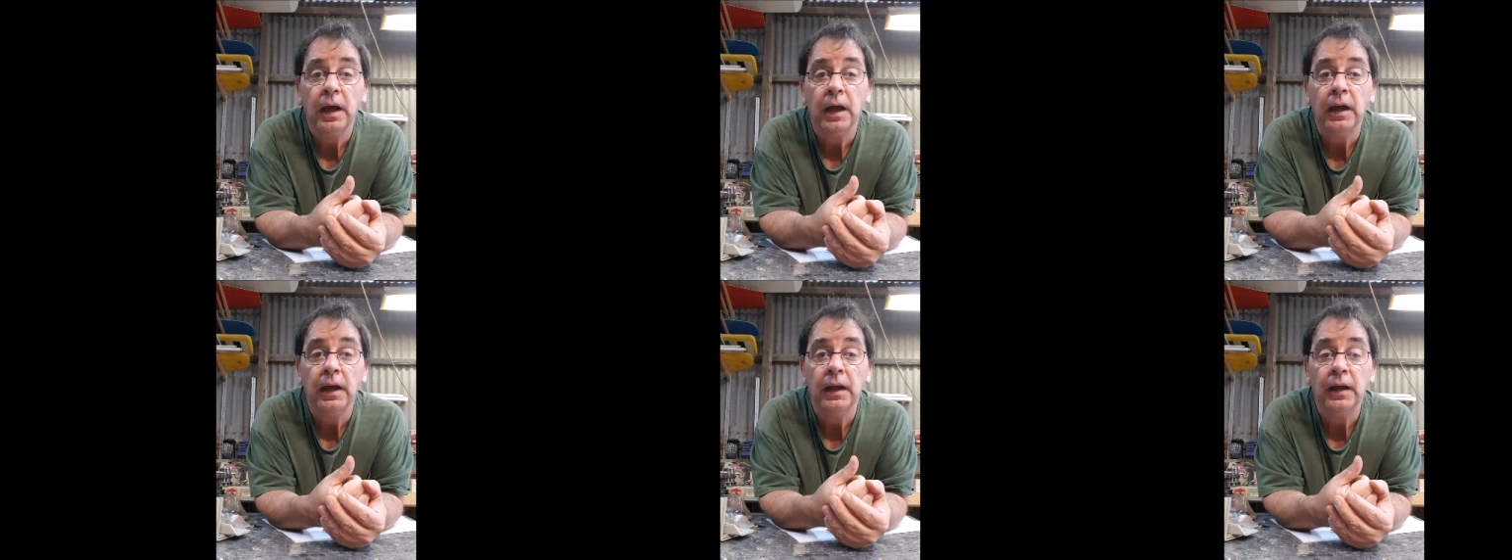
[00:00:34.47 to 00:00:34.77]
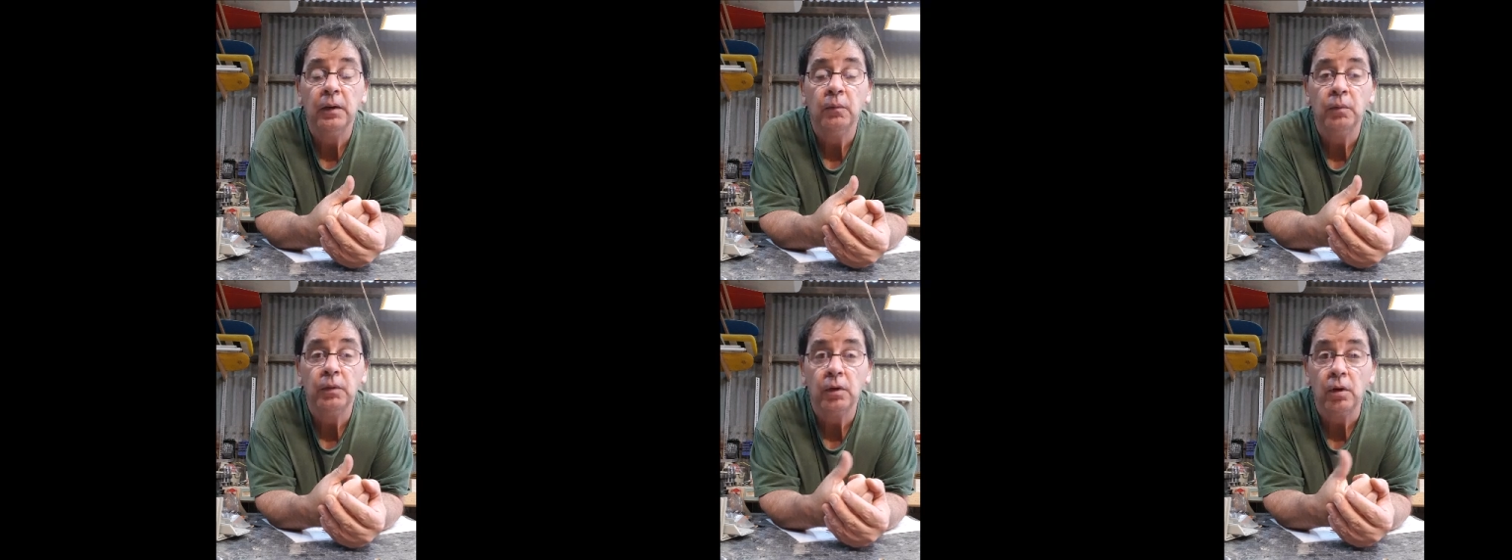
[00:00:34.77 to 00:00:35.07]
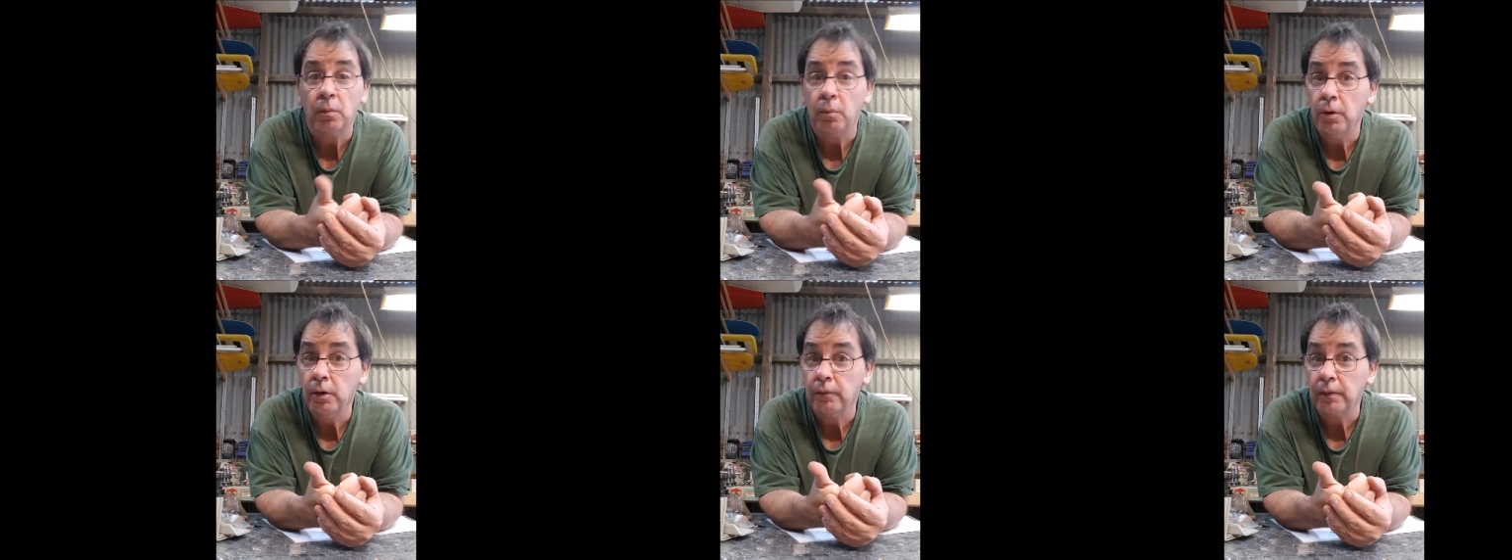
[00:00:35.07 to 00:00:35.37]
And we've
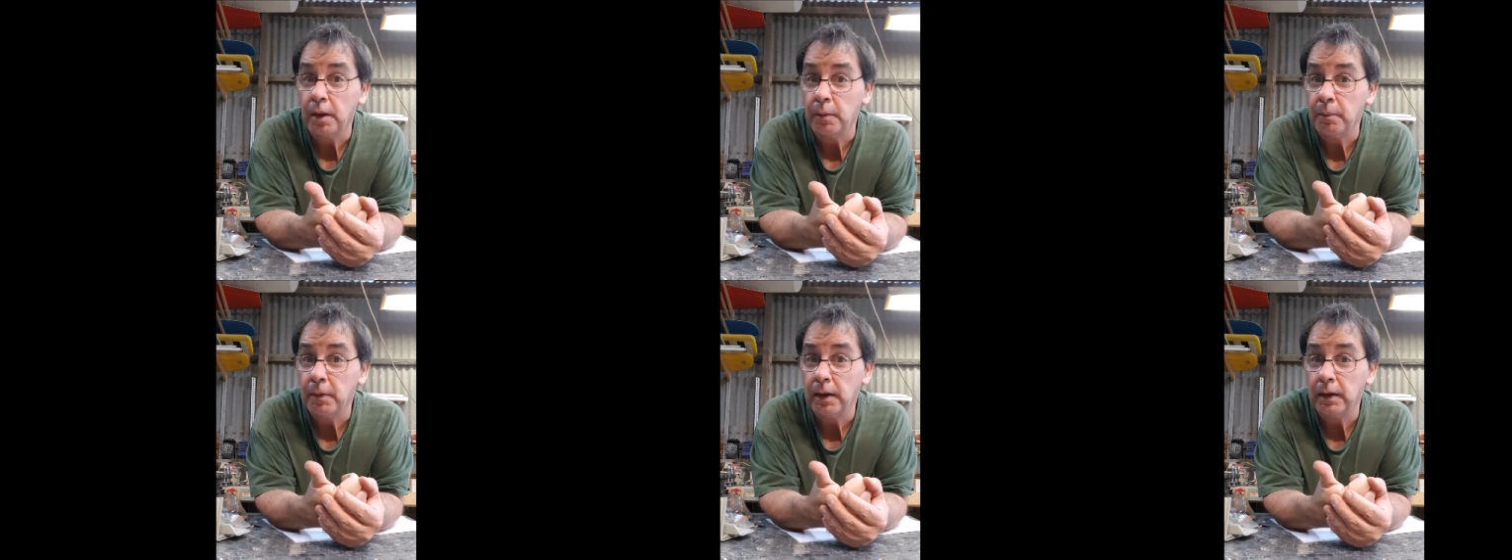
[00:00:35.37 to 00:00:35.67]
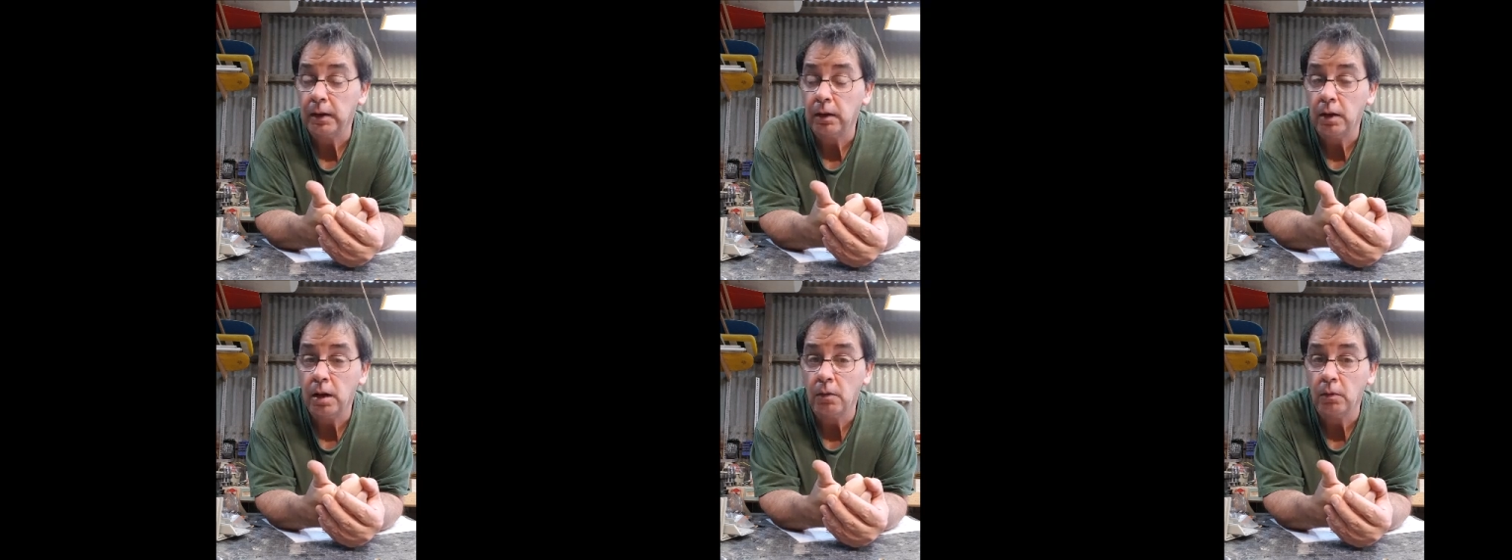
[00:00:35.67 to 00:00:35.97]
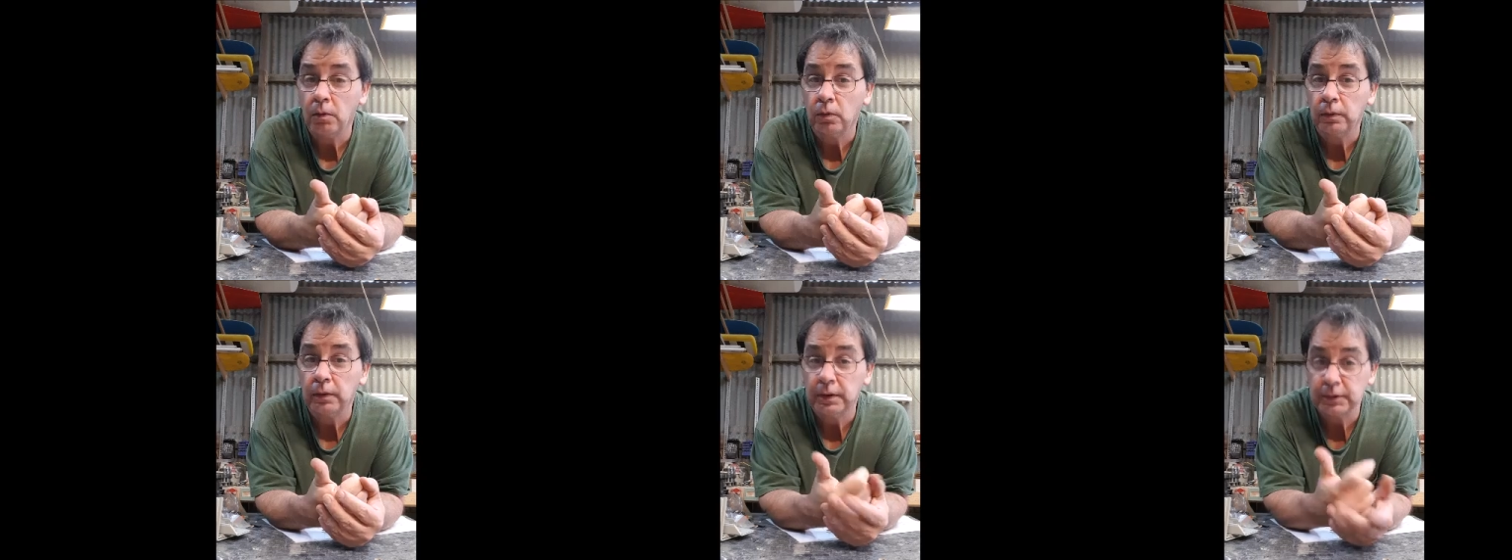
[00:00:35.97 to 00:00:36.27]
got a birthday party
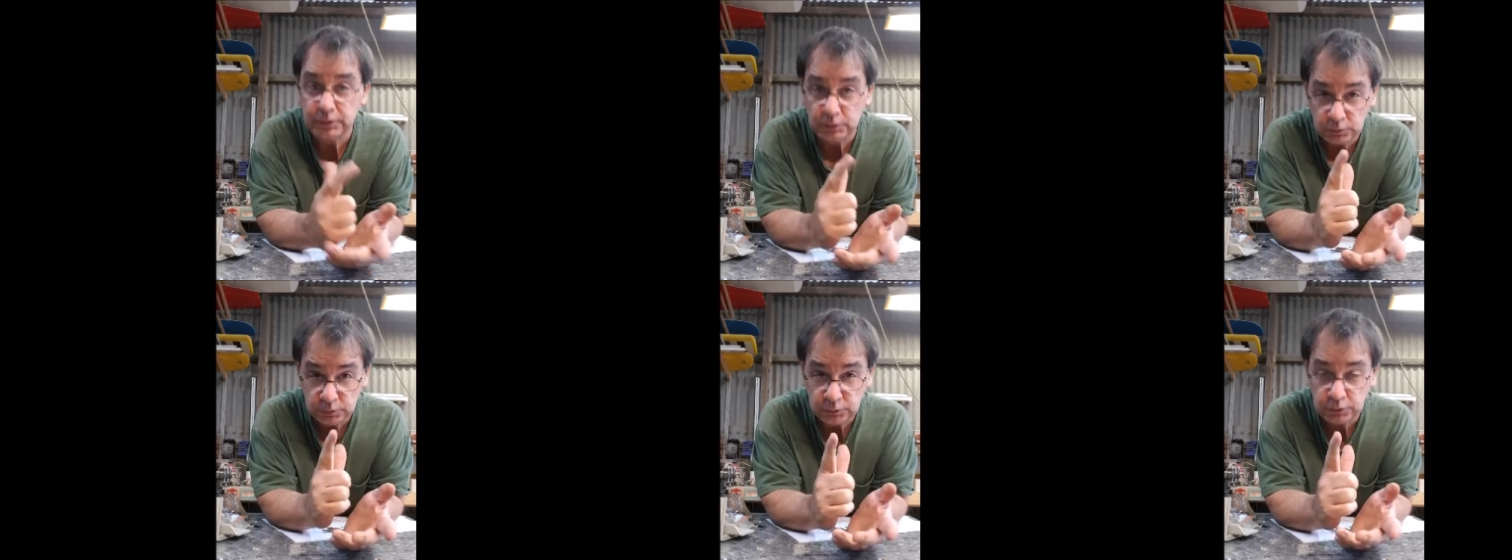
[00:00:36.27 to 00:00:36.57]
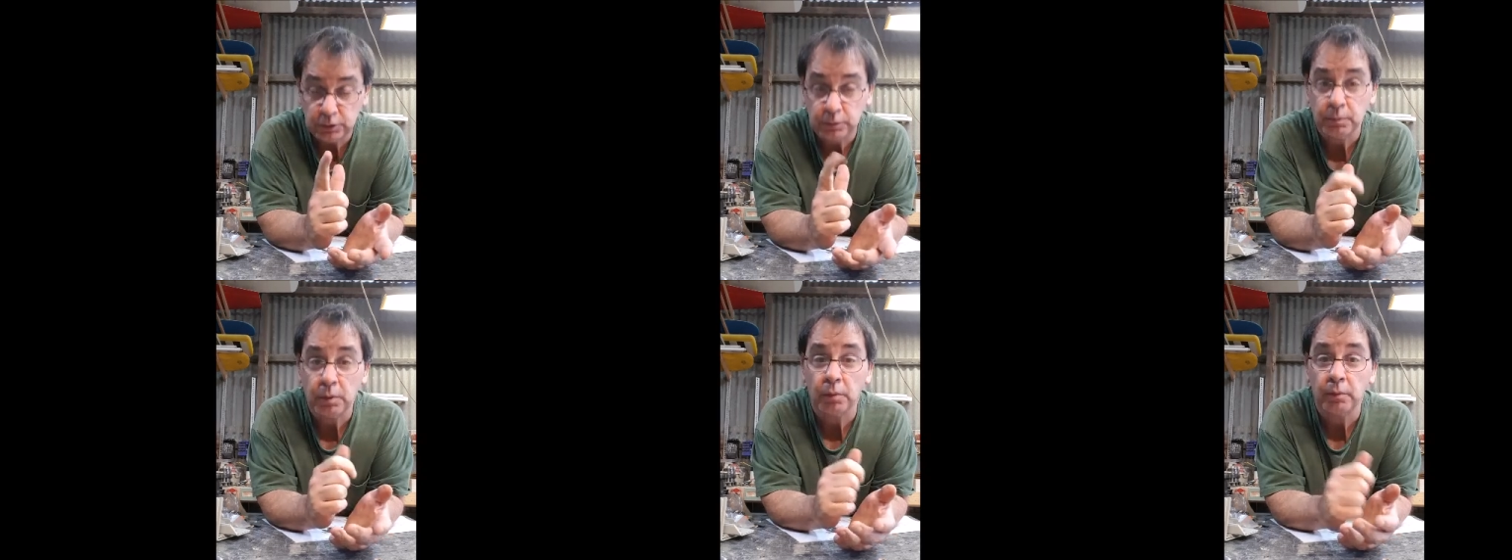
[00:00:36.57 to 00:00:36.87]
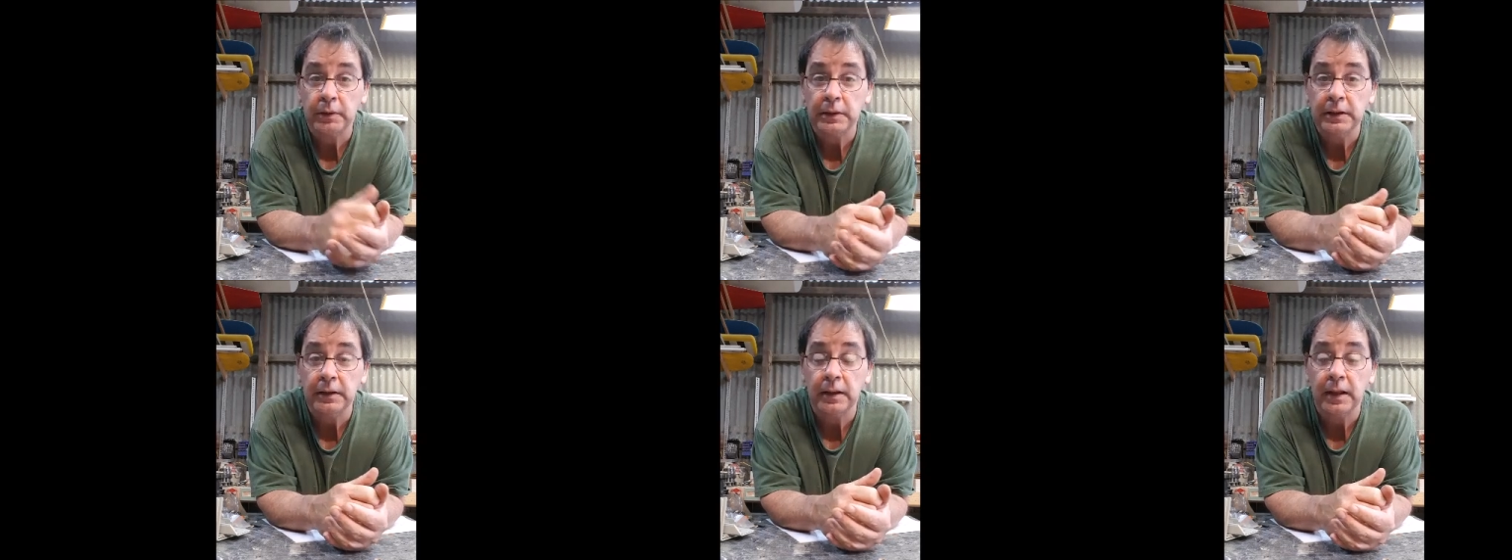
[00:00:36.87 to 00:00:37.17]
going on next door, so you
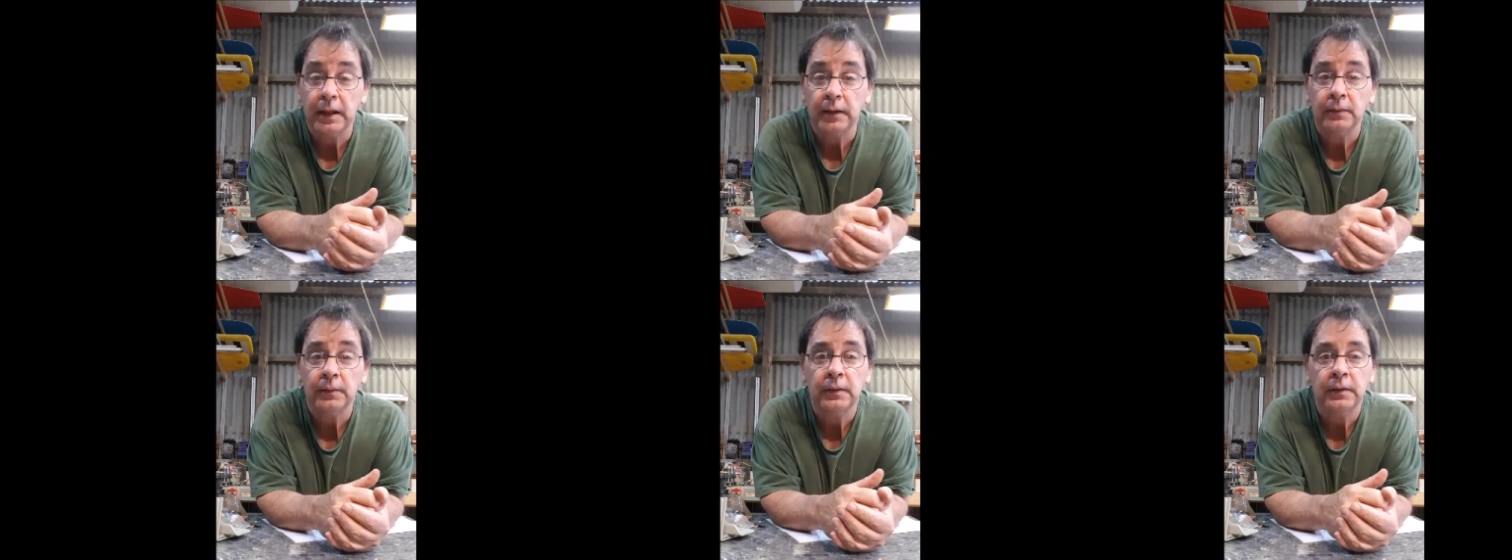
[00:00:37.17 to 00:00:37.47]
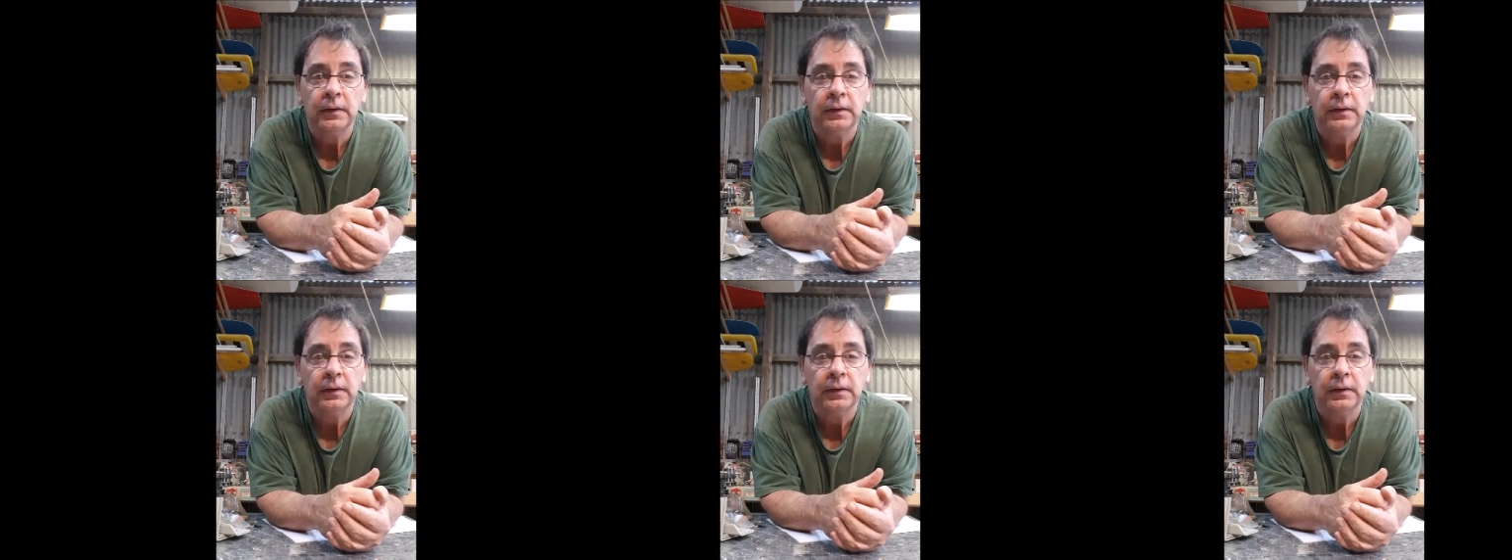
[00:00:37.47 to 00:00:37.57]
probably hear that.